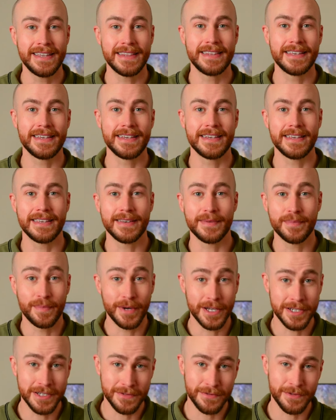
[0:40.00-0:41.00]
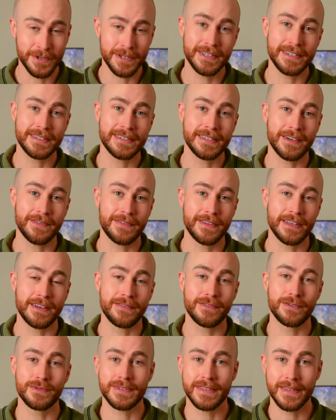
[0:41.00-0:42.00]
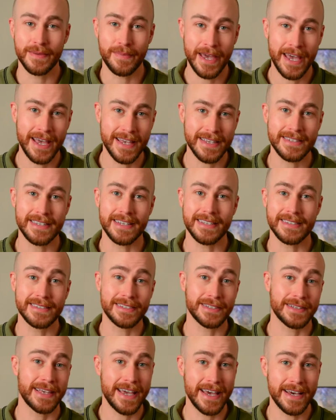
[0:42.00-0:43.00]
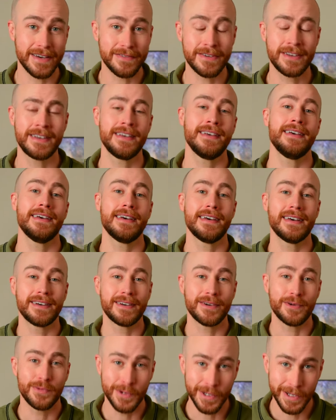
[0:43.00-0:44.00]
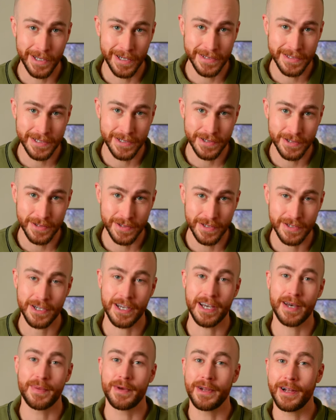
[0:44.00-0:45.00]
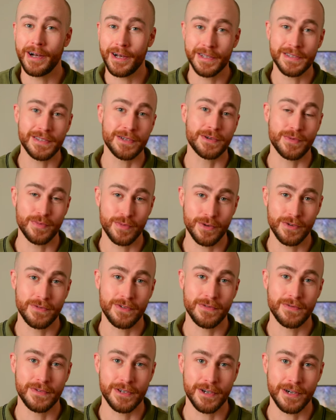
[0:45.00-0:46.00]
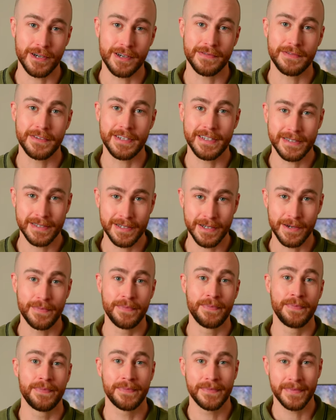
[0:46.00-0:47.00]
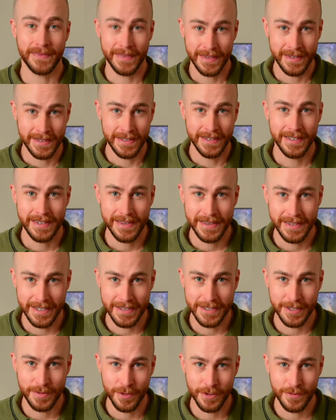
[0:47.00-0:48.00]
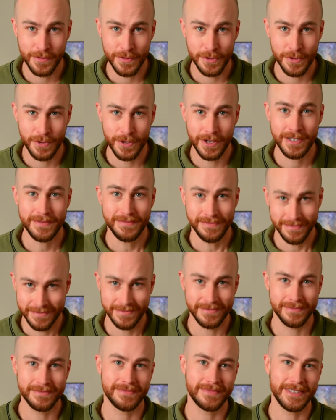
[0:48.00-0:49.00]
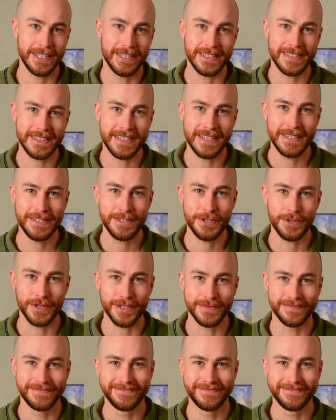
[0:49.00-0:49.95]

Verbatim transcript: the budget-friendly stuff that I've used in the past and still have will also do the job and also improve your photography. So thanks so much for joining. Now let's get into it.